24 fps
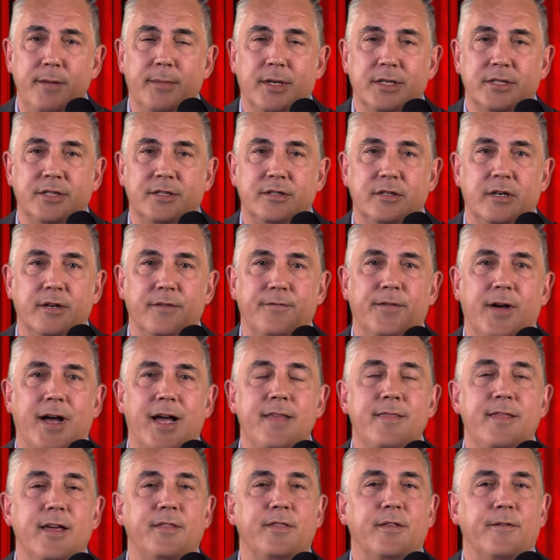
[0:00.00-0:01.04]
must
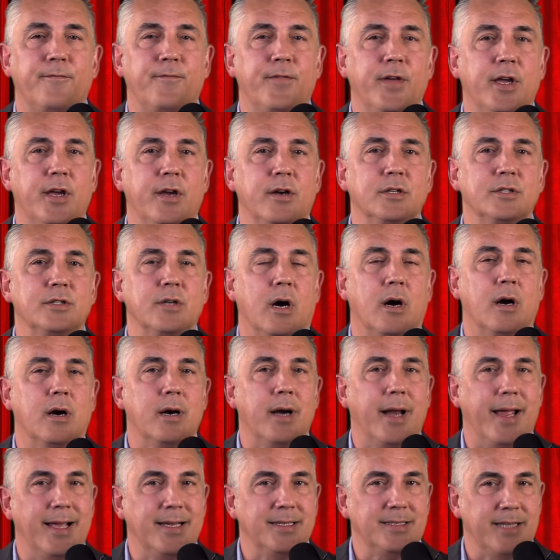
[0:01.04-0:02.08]
certify that the figures
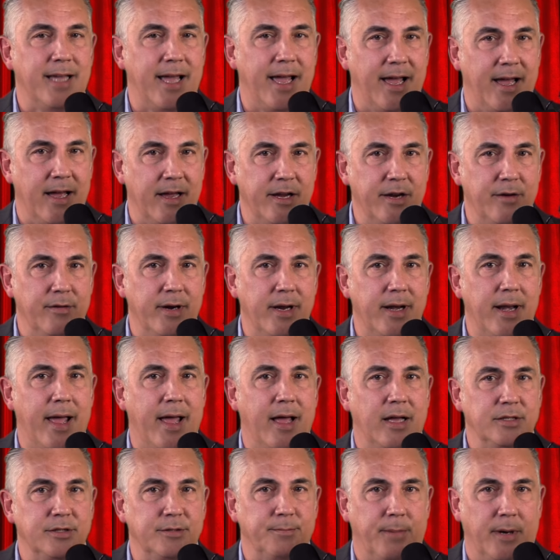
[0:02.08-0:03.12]
are as accurate
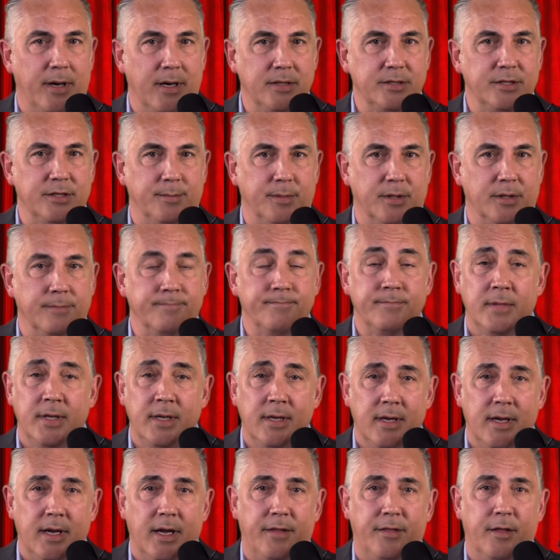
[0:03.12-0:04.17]
as possible,
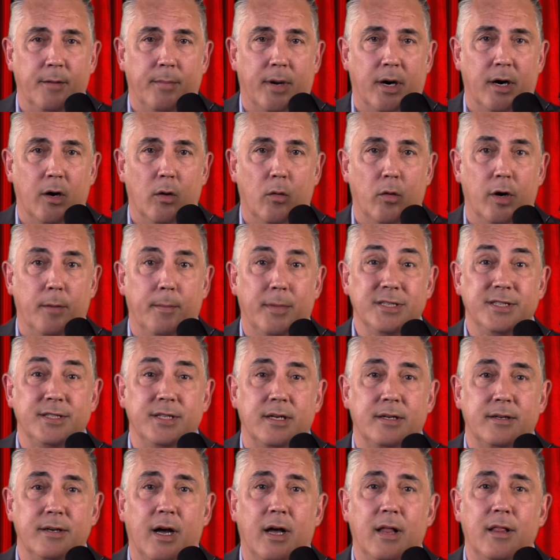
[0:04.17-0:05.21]
and the borrower must
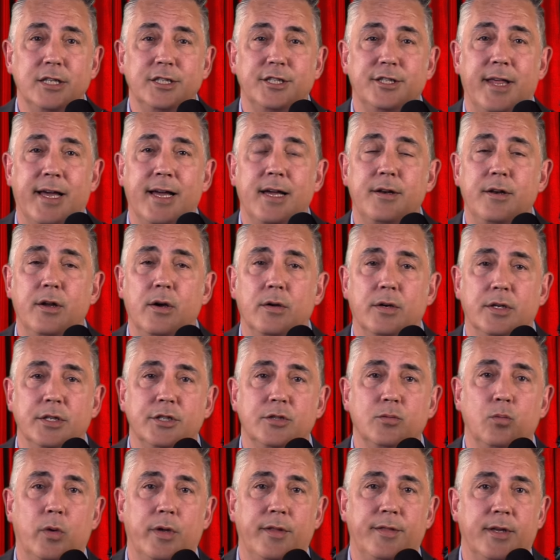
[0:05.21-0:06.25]
acknowledge that
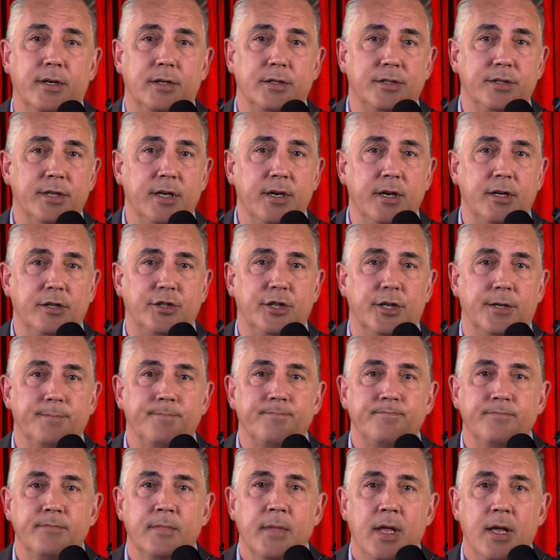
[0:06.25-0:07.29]
notice with their signature.
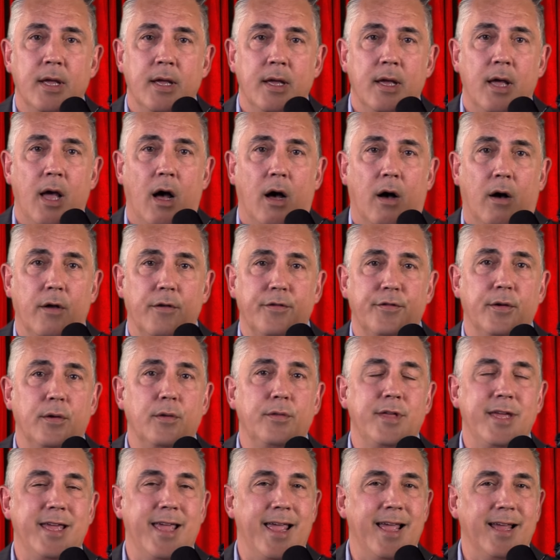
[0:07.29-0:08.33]
Also,
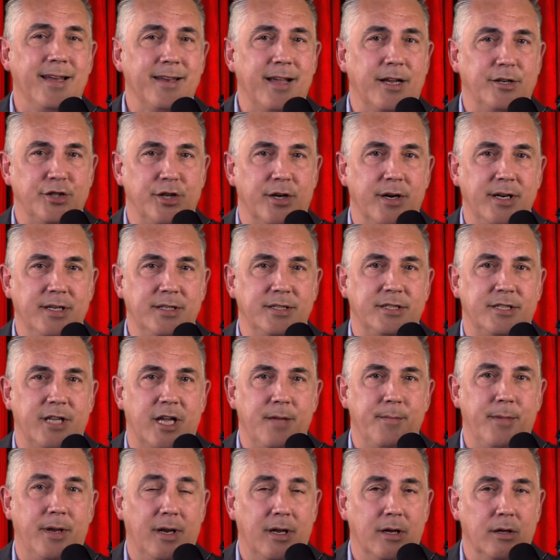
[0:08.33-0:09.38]
the anti-churning
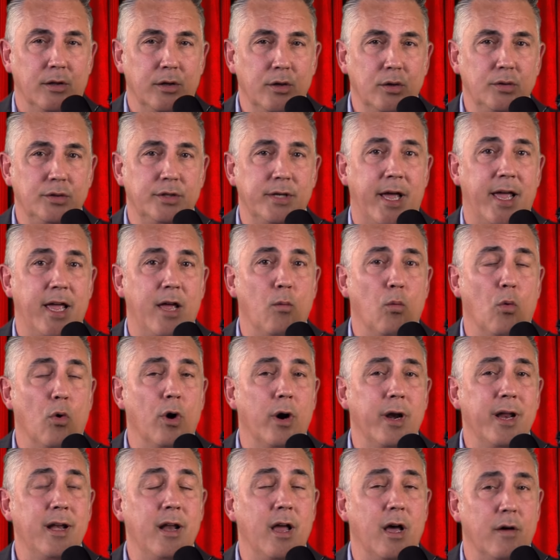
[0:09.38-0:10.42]
statement includes a
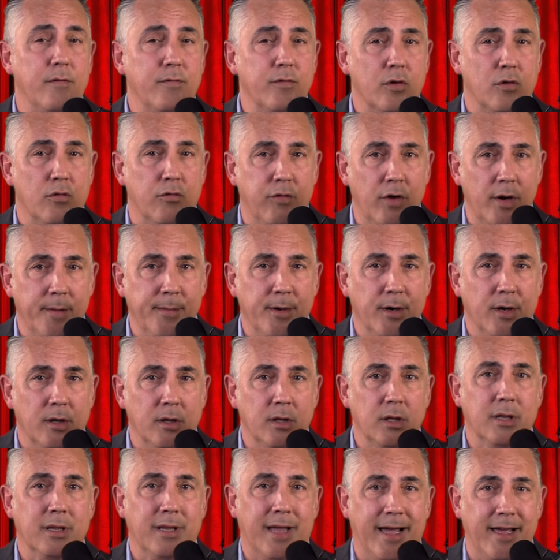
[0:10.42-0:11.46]
warning of
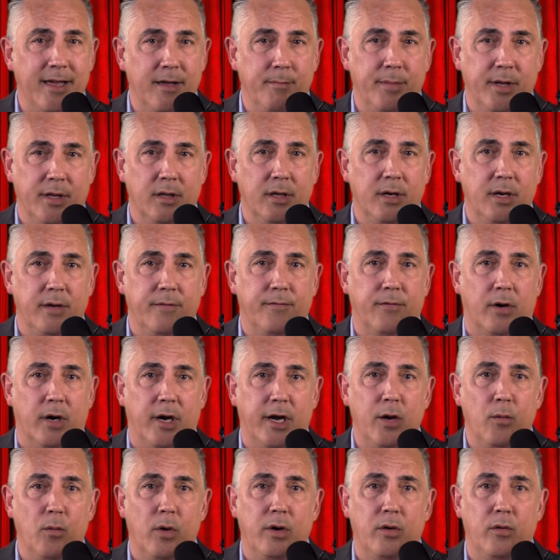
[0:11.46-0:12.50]
criminal liability for
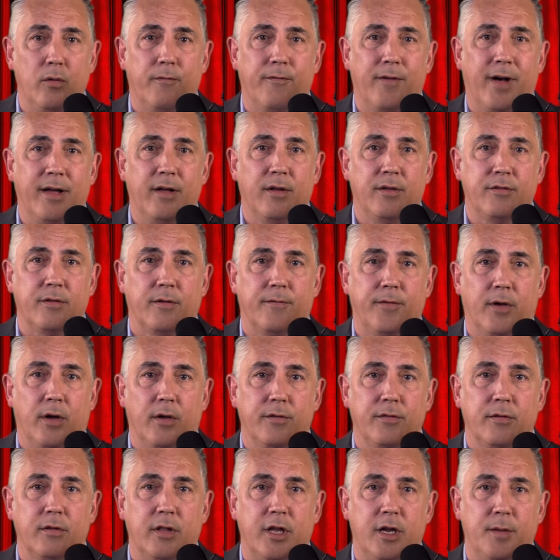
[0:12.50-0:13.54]
anyone who files a
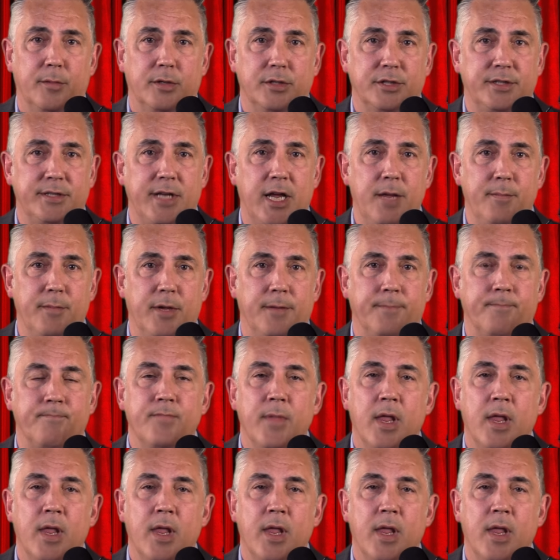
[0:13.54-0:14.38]
false claim or statement.